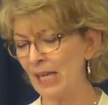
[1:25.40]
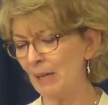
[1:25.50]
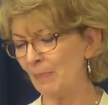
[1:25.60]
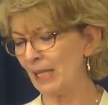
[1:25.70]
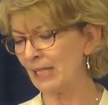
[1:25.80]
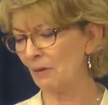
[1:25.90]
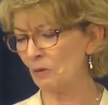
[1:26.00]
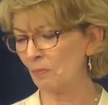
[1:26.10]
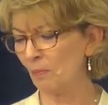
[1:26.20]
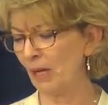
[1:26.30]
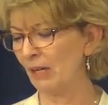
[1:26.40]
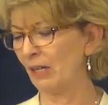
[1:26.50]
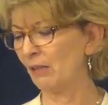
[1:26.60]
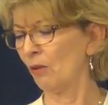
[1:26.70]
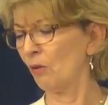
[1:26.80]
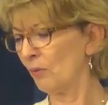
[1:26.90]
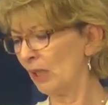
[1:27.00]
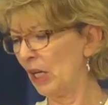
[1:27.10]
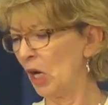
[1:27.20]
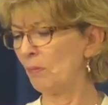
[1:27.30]
But as I was preparing, the Lord
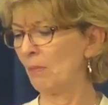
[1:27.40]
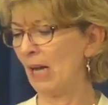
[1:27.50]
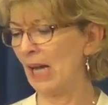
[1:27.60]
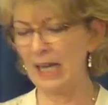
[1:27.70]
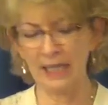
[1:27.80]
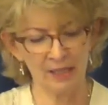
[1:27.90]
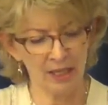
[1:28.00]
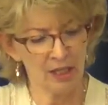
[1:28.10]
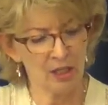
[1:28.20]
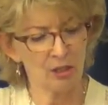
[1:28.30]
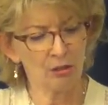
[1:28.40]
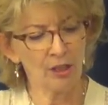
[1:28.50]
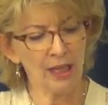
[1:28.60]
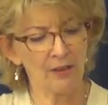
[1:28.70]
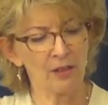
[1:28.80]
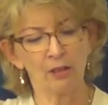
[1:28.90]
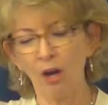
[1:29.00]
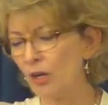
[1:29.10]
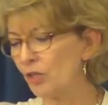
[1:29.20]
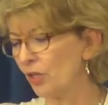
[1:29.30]
really opened my eyes to look at the
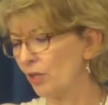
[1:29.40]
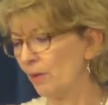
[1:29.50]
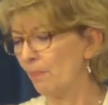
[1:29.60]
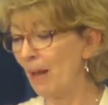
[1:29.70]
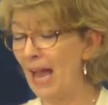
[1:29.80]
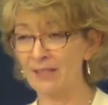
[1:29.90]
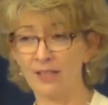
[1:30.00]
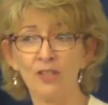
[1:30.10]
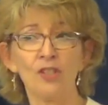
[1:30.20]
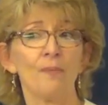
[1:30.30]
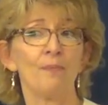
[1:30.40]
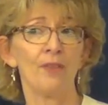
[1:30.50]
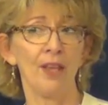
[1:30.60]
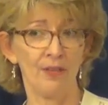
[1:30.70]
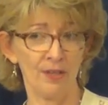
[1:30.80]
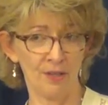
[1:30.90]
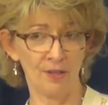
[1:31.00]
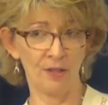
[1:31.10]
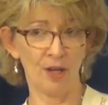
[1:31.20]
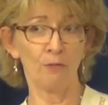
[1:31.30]
larger passage that this
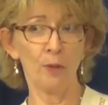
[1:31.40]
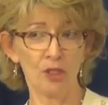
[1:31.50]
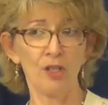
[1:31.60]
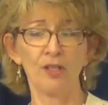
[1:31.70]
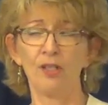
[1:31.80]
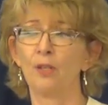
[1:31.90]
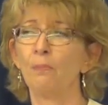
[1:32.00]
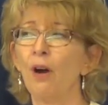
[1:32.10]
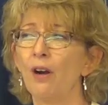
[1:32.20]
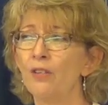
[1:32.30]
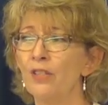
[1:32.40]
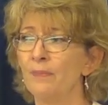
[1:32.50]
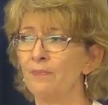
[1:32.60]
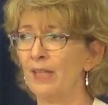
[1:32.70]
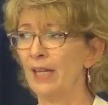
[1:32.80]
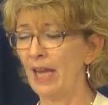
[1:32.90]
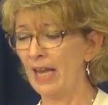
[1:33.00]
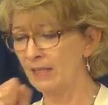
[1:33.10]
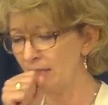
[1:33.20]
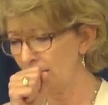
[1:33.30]
is of which this is a part, and